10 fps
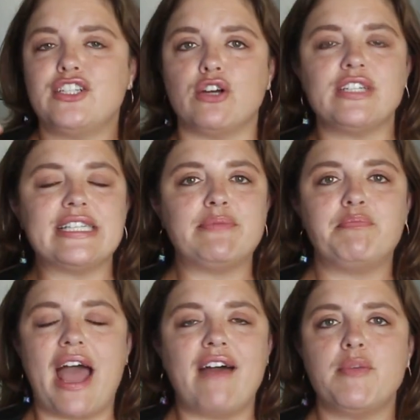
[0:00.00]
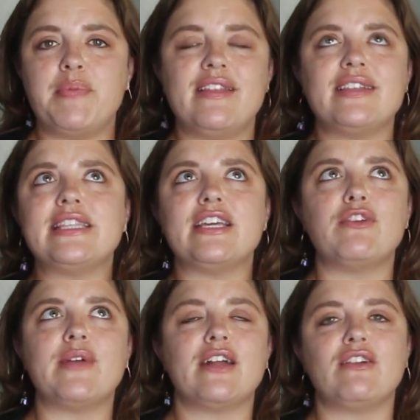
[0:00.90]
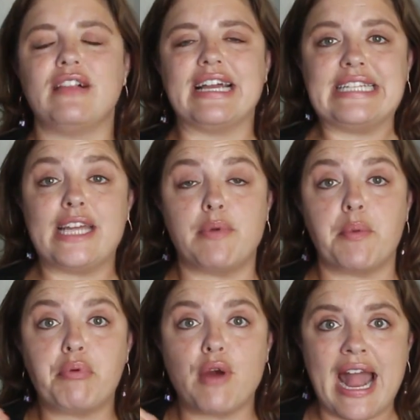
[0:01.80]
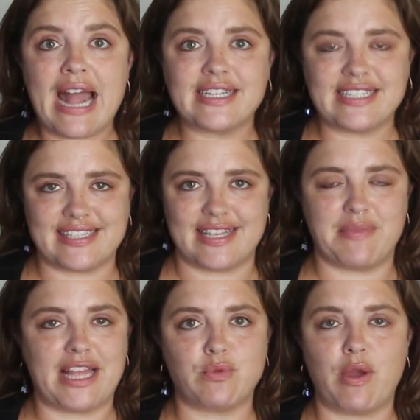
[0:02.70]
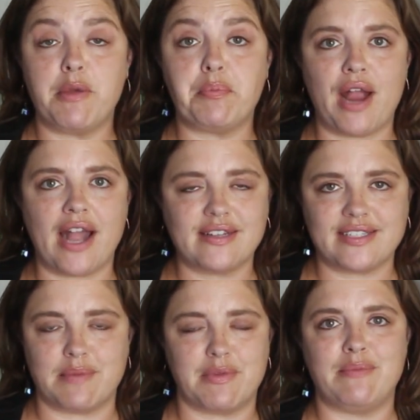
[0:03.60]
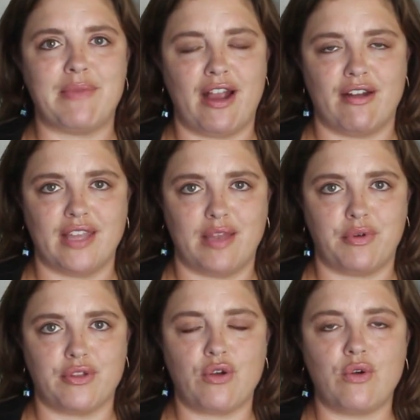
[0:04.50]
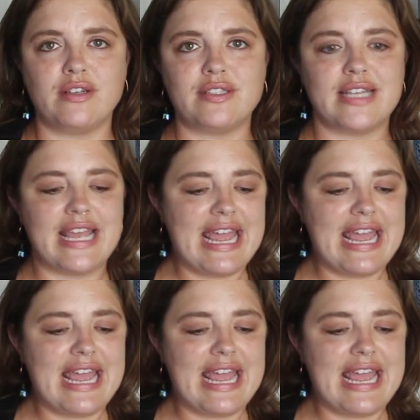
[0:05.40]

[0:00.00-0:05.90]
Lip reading: Don't just have it be this theoretical idea, but practice them. That's why we practice them in my online birth course.